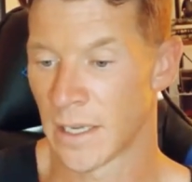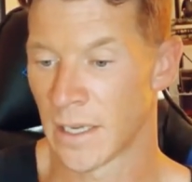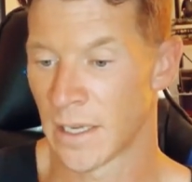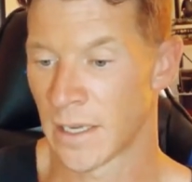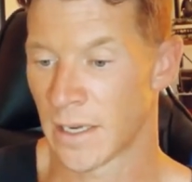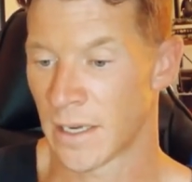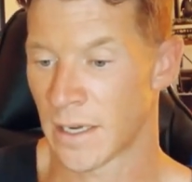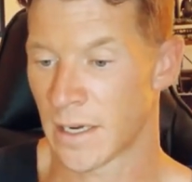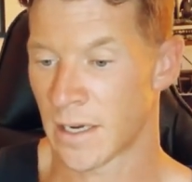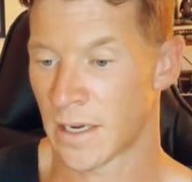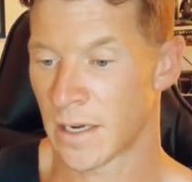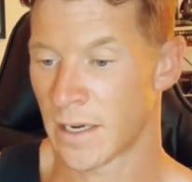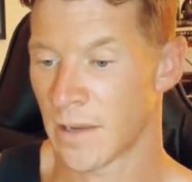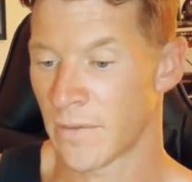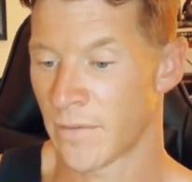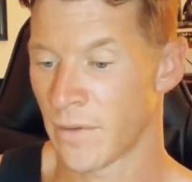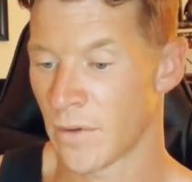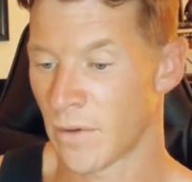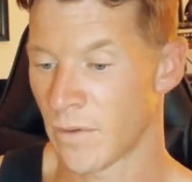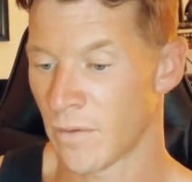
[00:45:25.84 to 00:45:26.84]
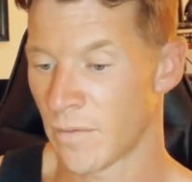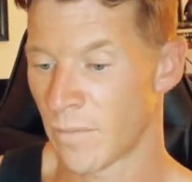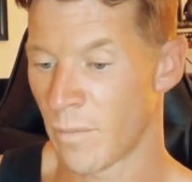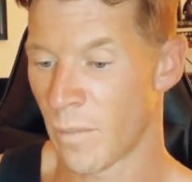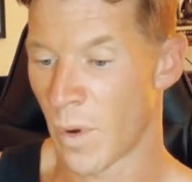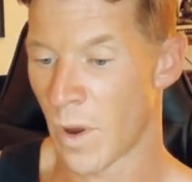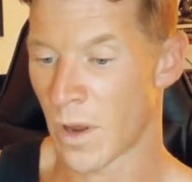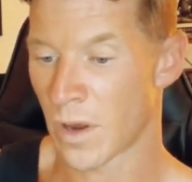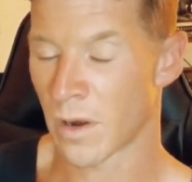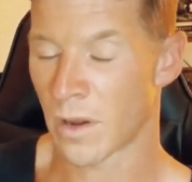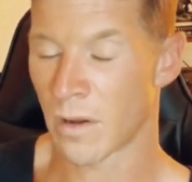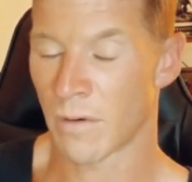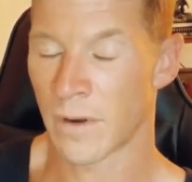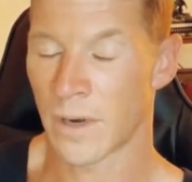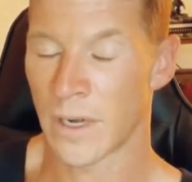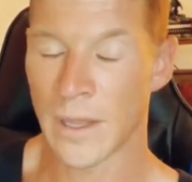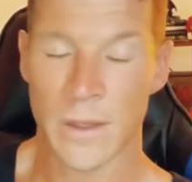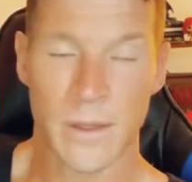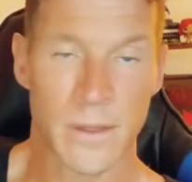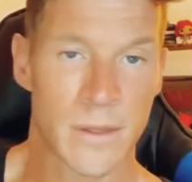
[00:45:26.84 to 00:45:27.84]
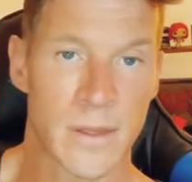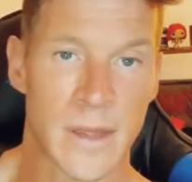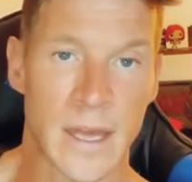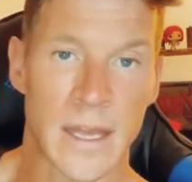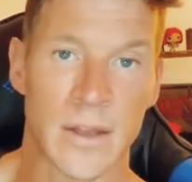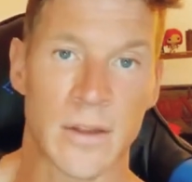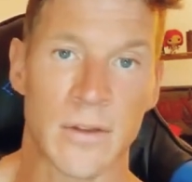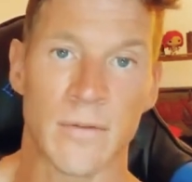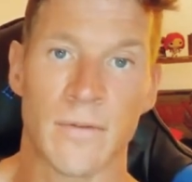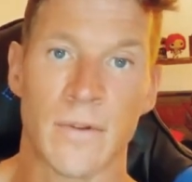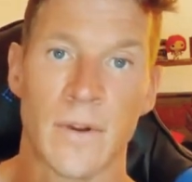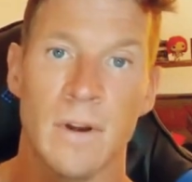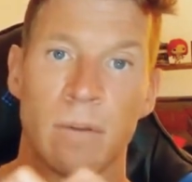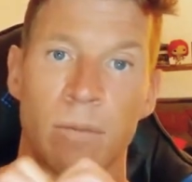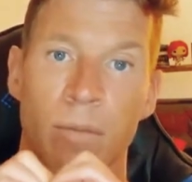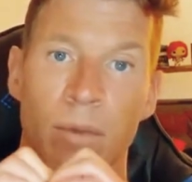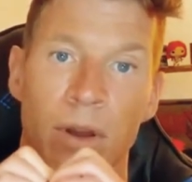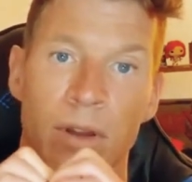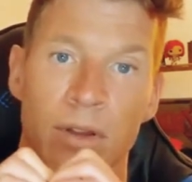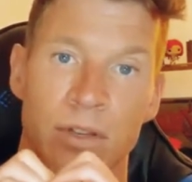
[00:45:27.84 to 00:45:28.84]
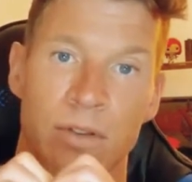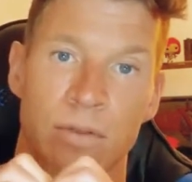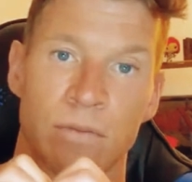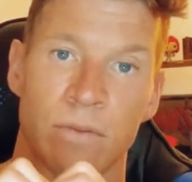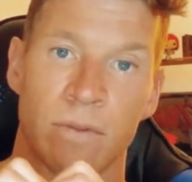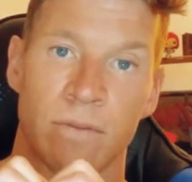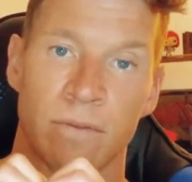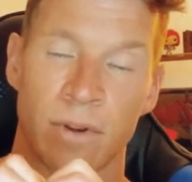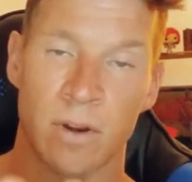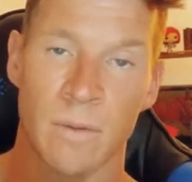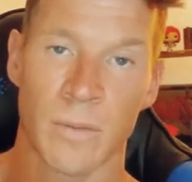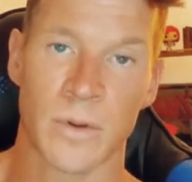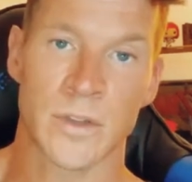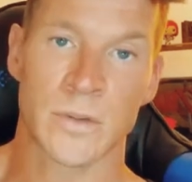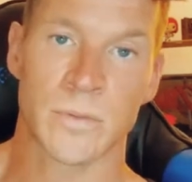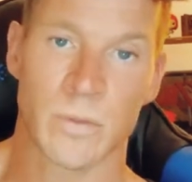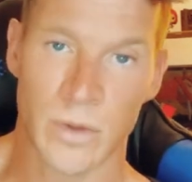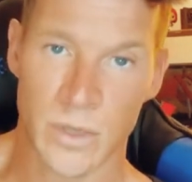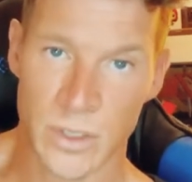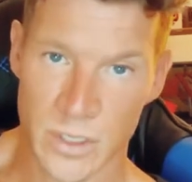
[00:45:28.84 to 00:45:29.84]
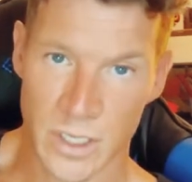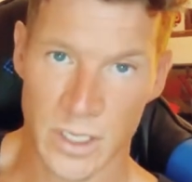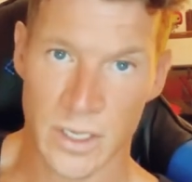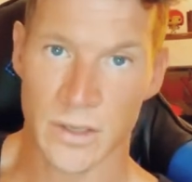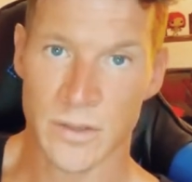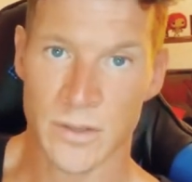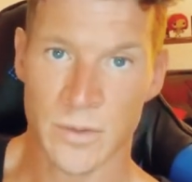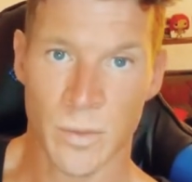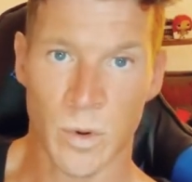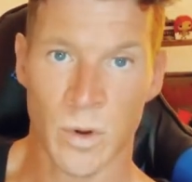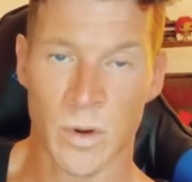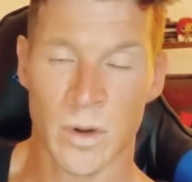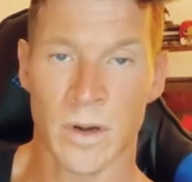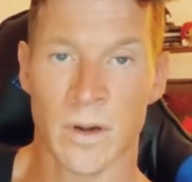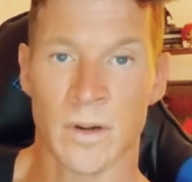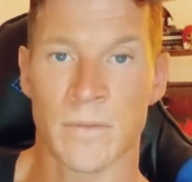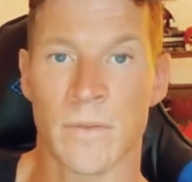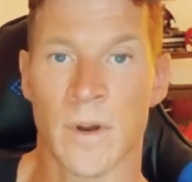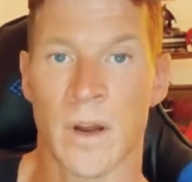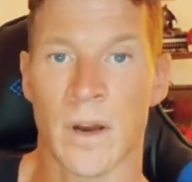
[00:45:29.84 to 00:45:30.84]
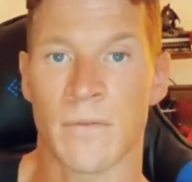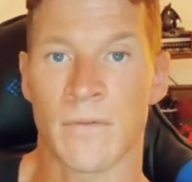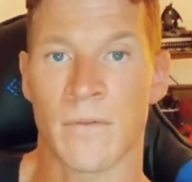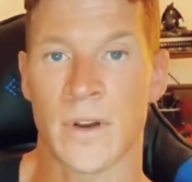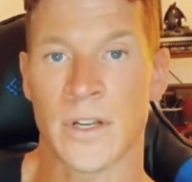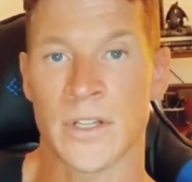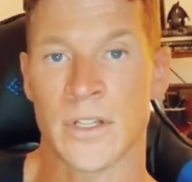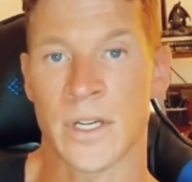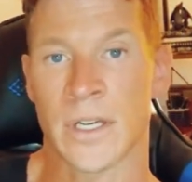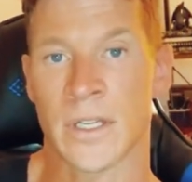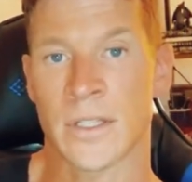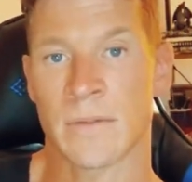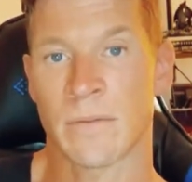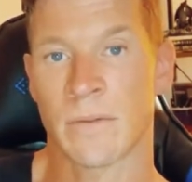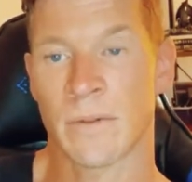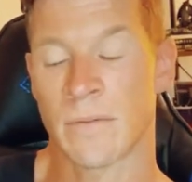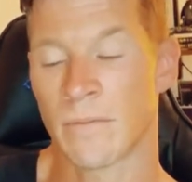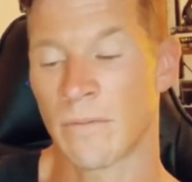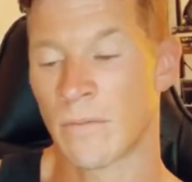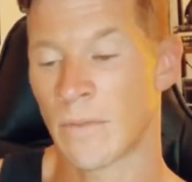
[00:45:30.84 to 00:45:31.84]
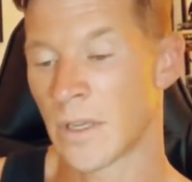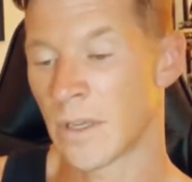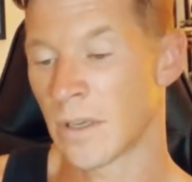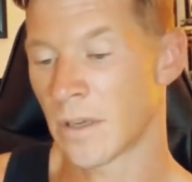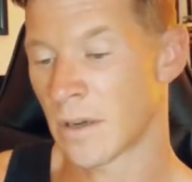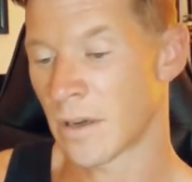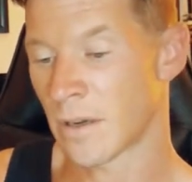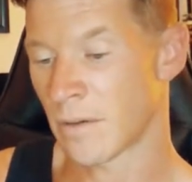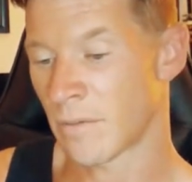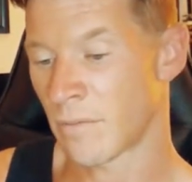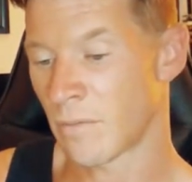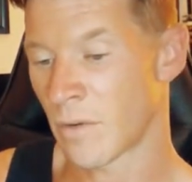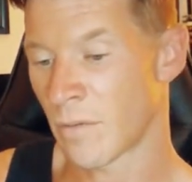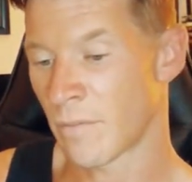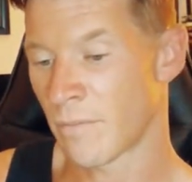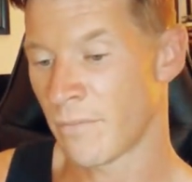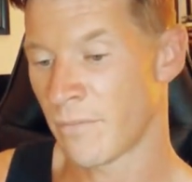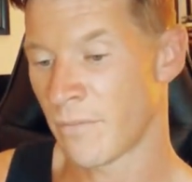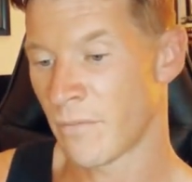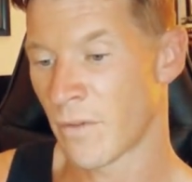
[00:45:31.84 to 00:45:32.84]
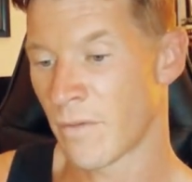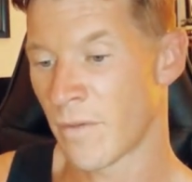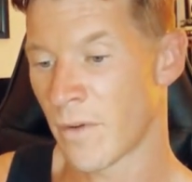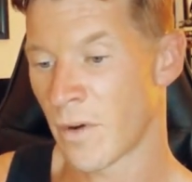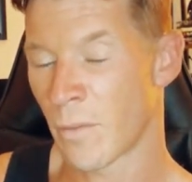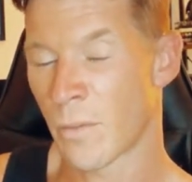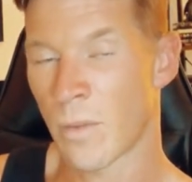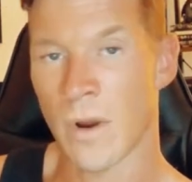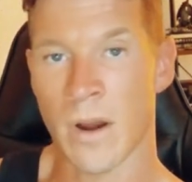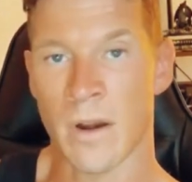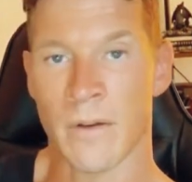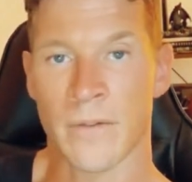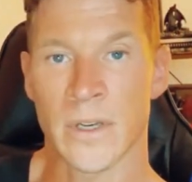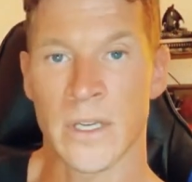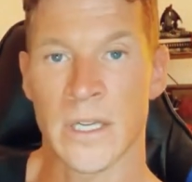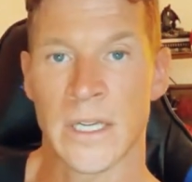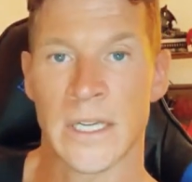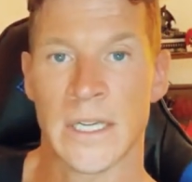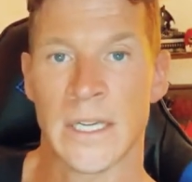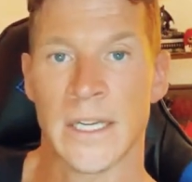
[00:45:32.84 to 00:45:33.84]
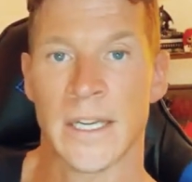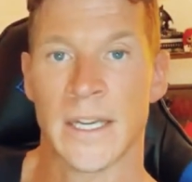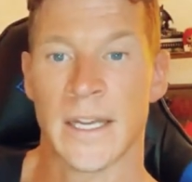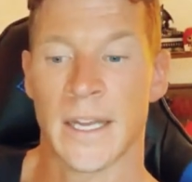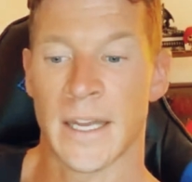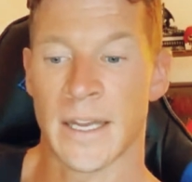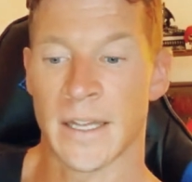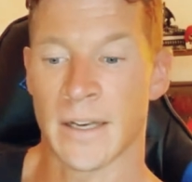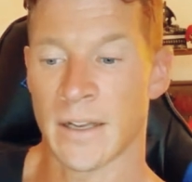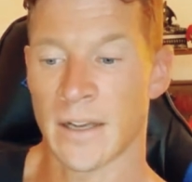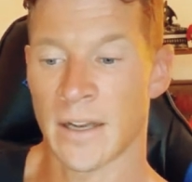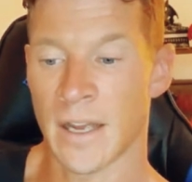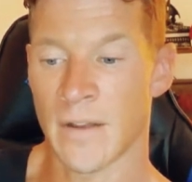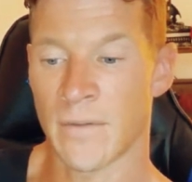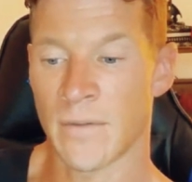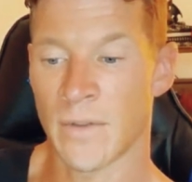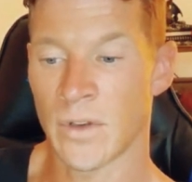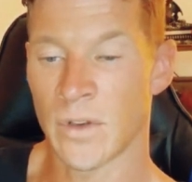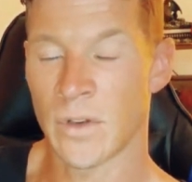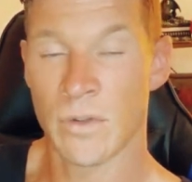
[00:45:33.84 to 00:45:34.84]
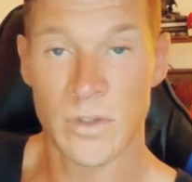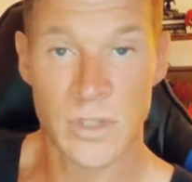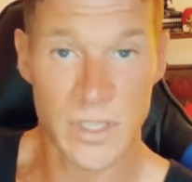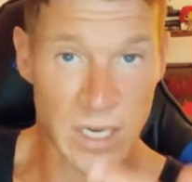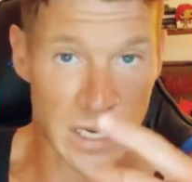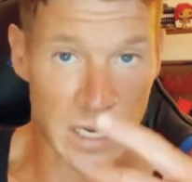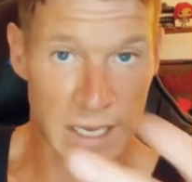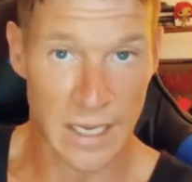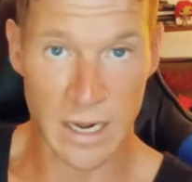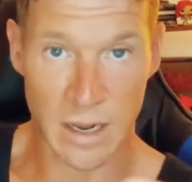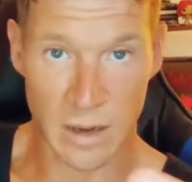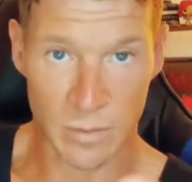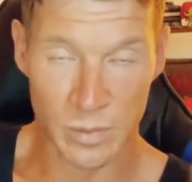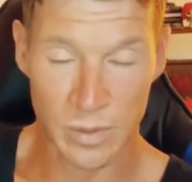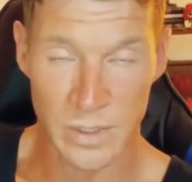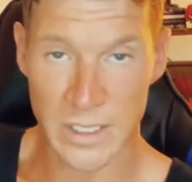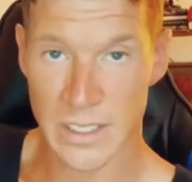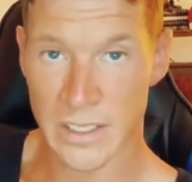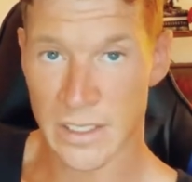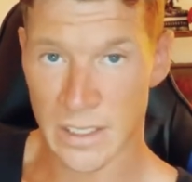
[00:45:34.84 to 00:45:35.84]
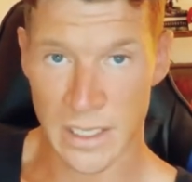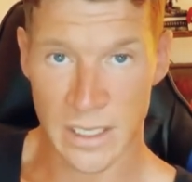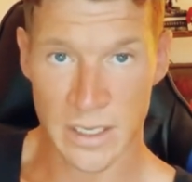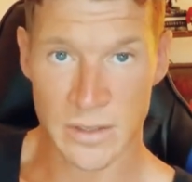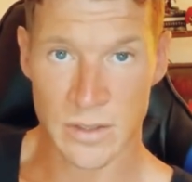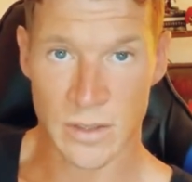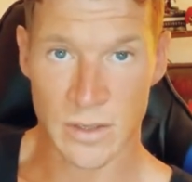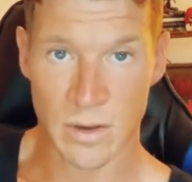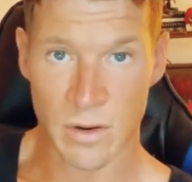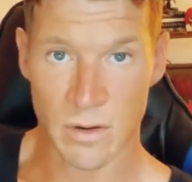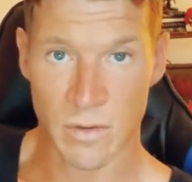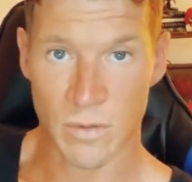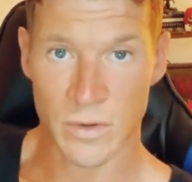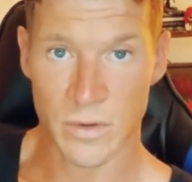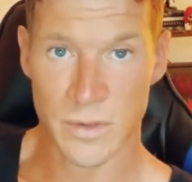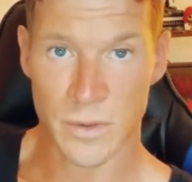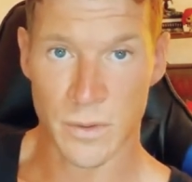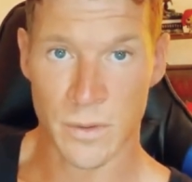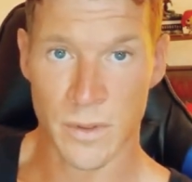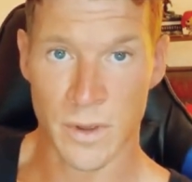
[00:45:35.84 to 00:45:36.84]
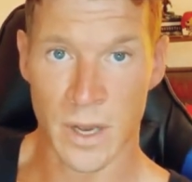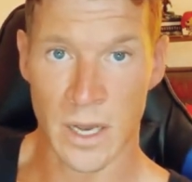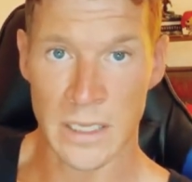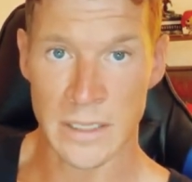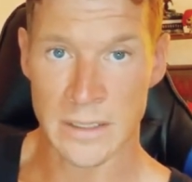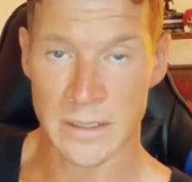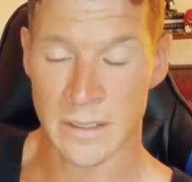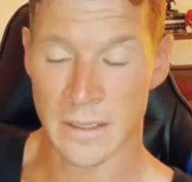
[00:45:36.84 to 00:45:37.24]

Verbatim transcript: Uh, if you've bought it already, thank you very much. We very much appreciate you supporting our, our franchise. We, we, uh, we're, we're very proud of it. And uh, if you do check it out, please let us know what you thought.